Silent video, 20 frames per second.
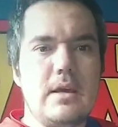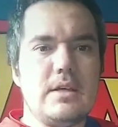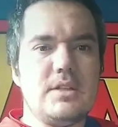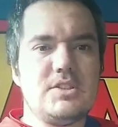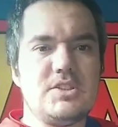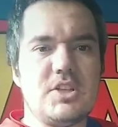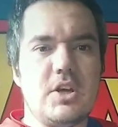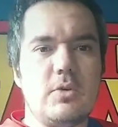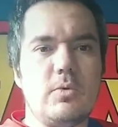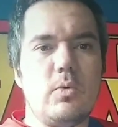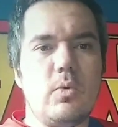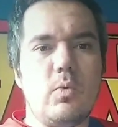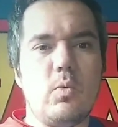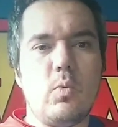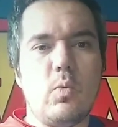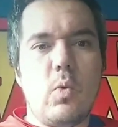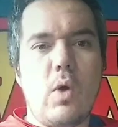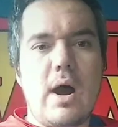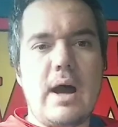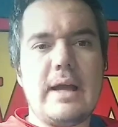So,
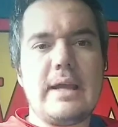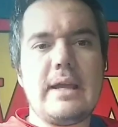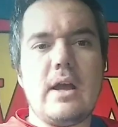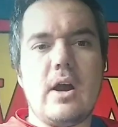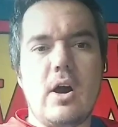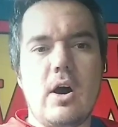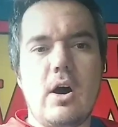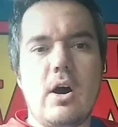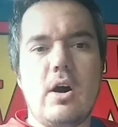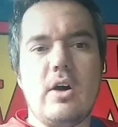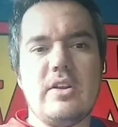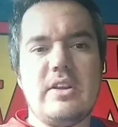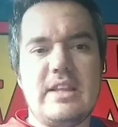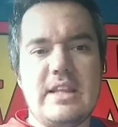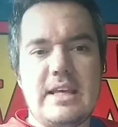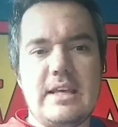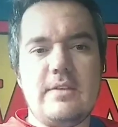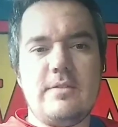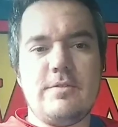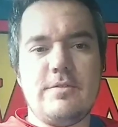why are
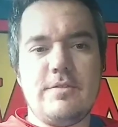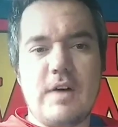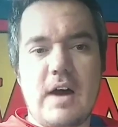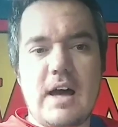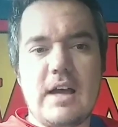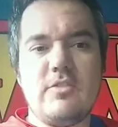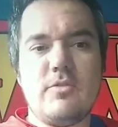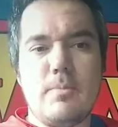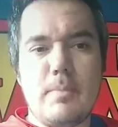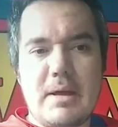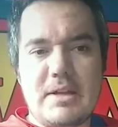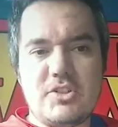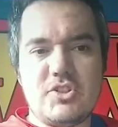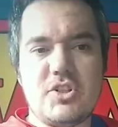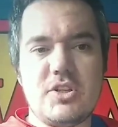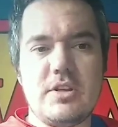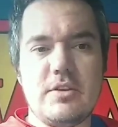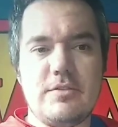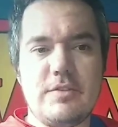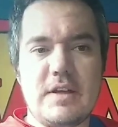the 5
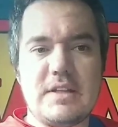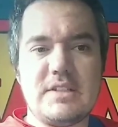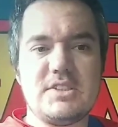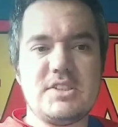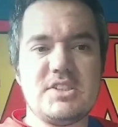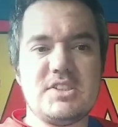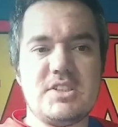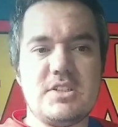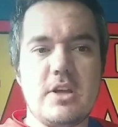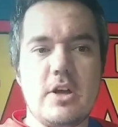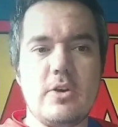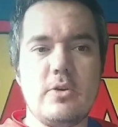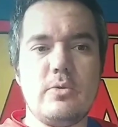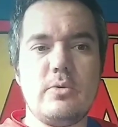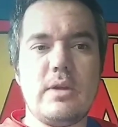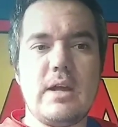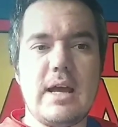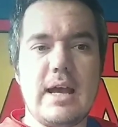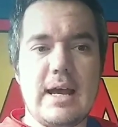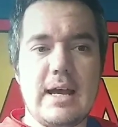mentioned offences
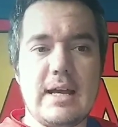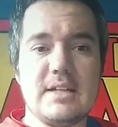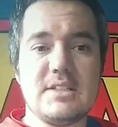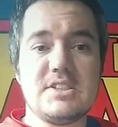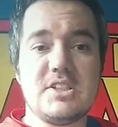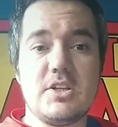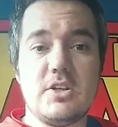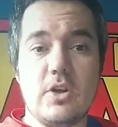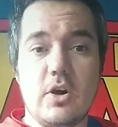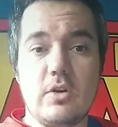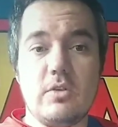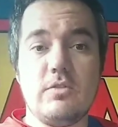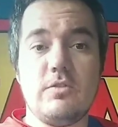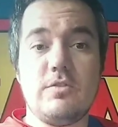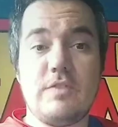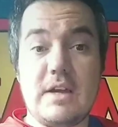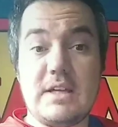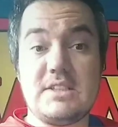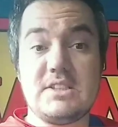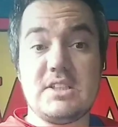known as
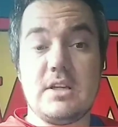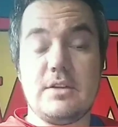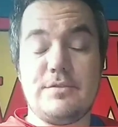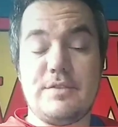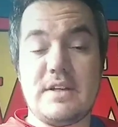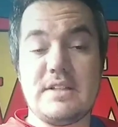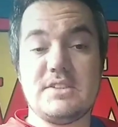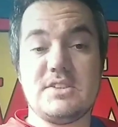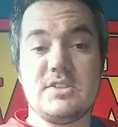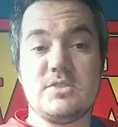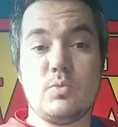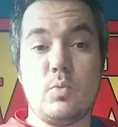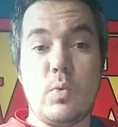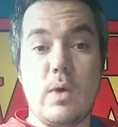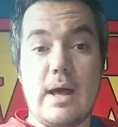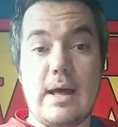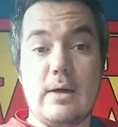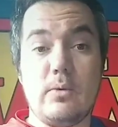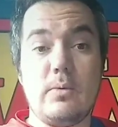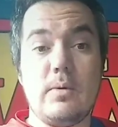non-fatal offences?
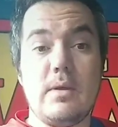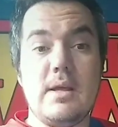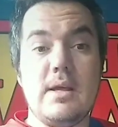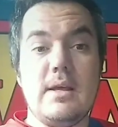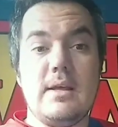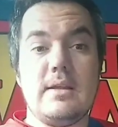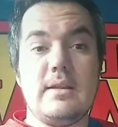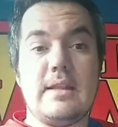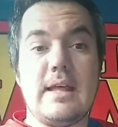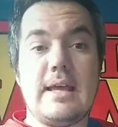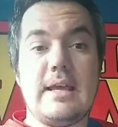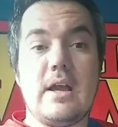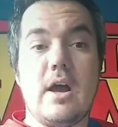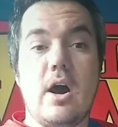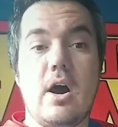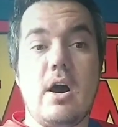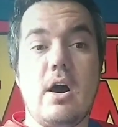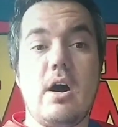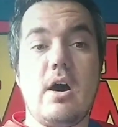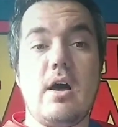Well, they
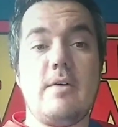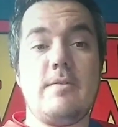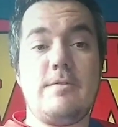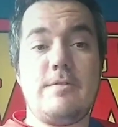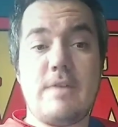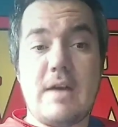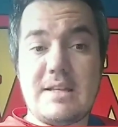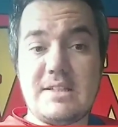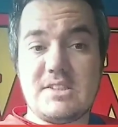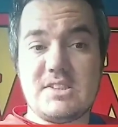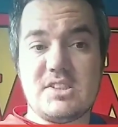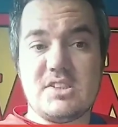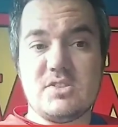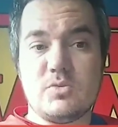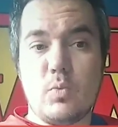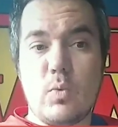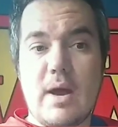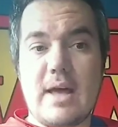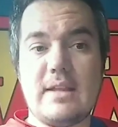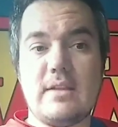are
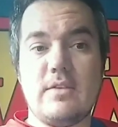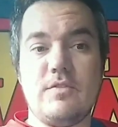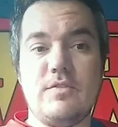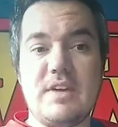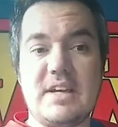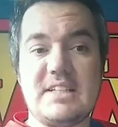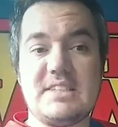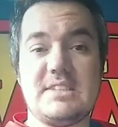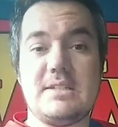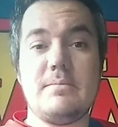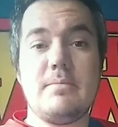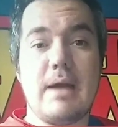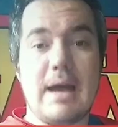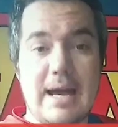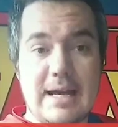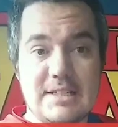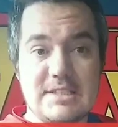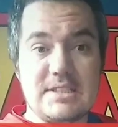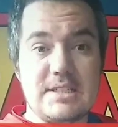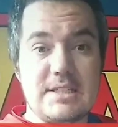offences where the victim
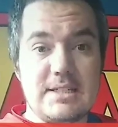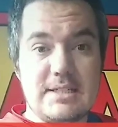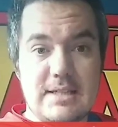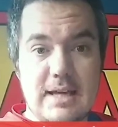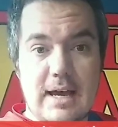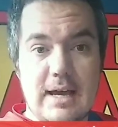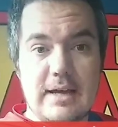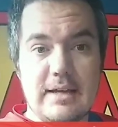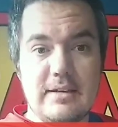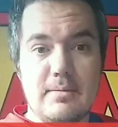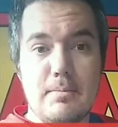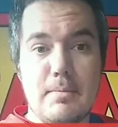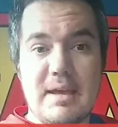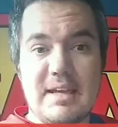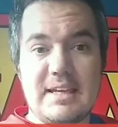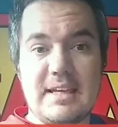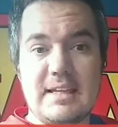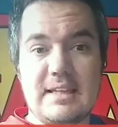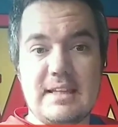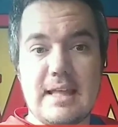hasn't died,
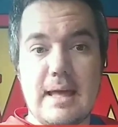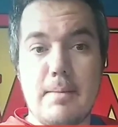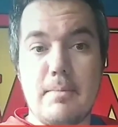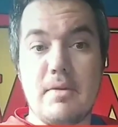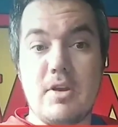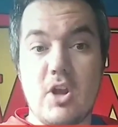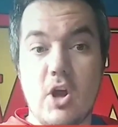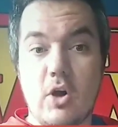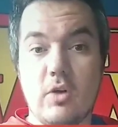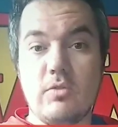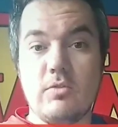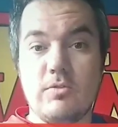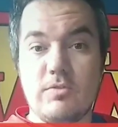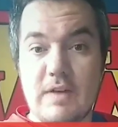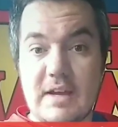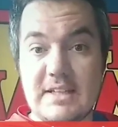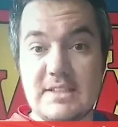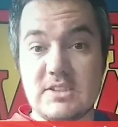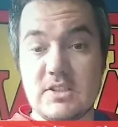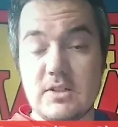making them
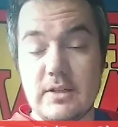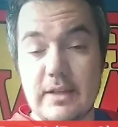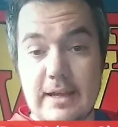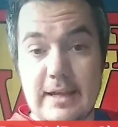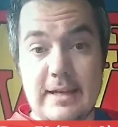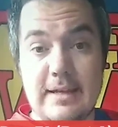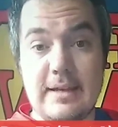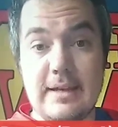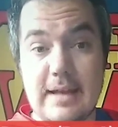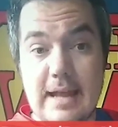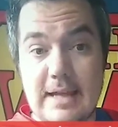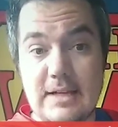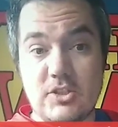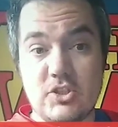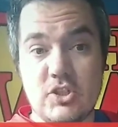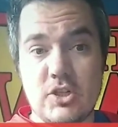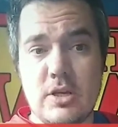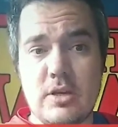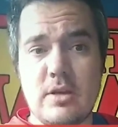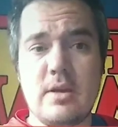non-fatal in
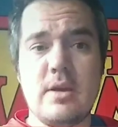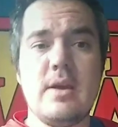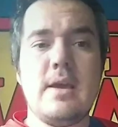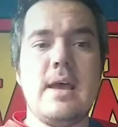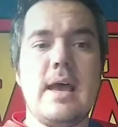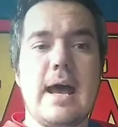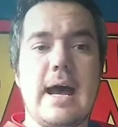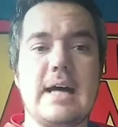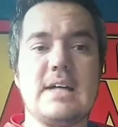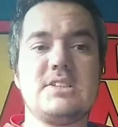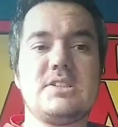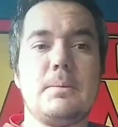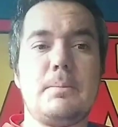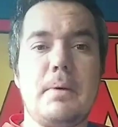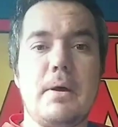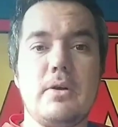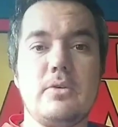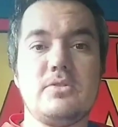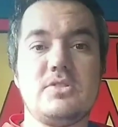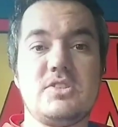nature, as
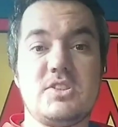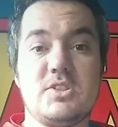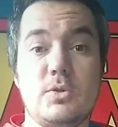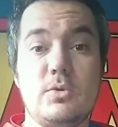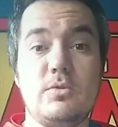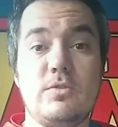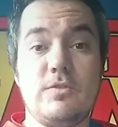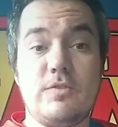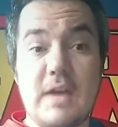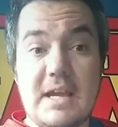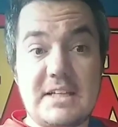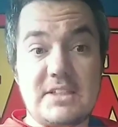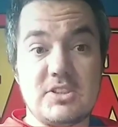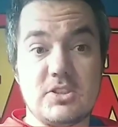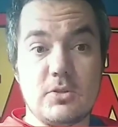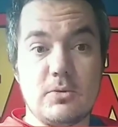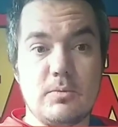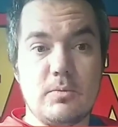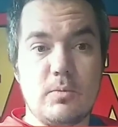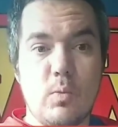opposed to
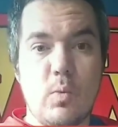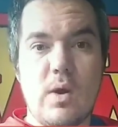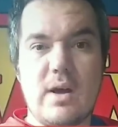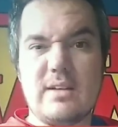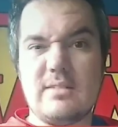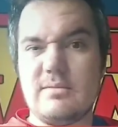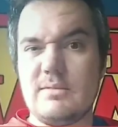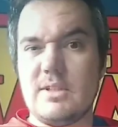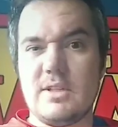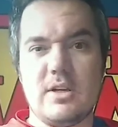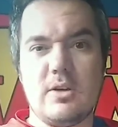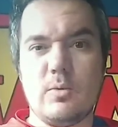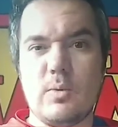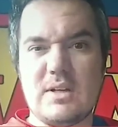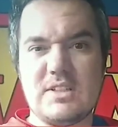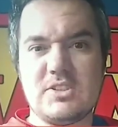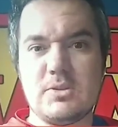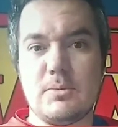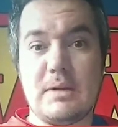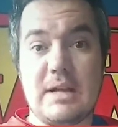fatal,
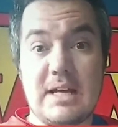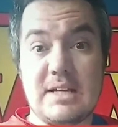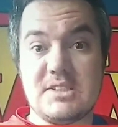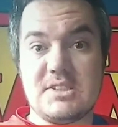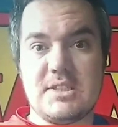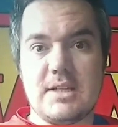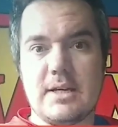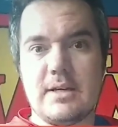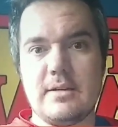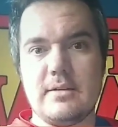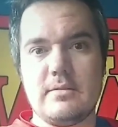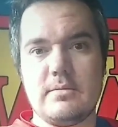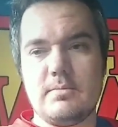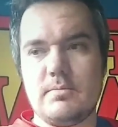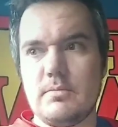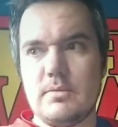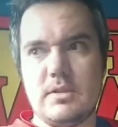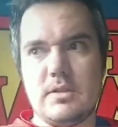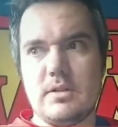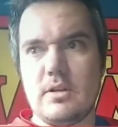where someone has died,
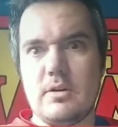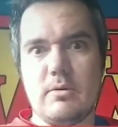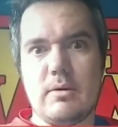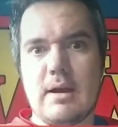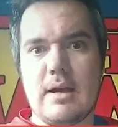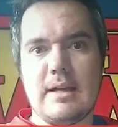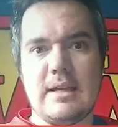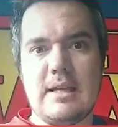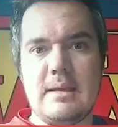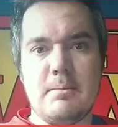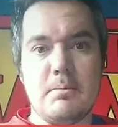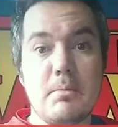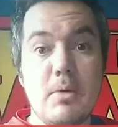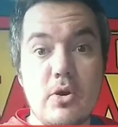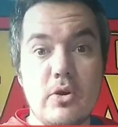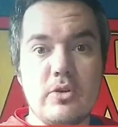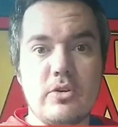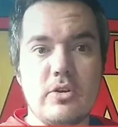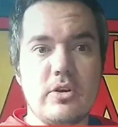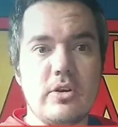i.e.
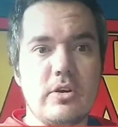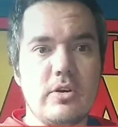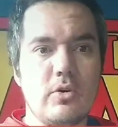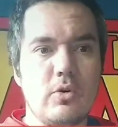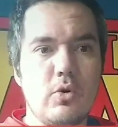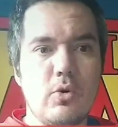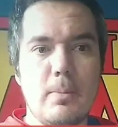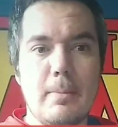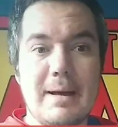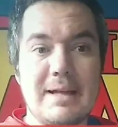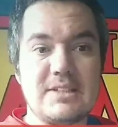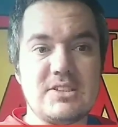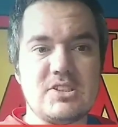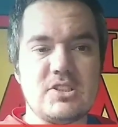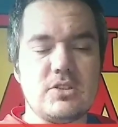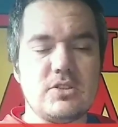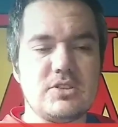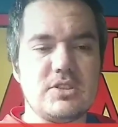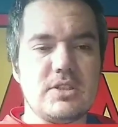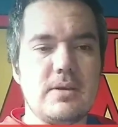murder or
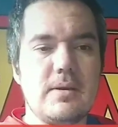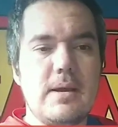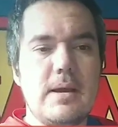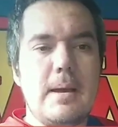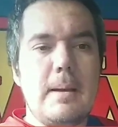manslaughter.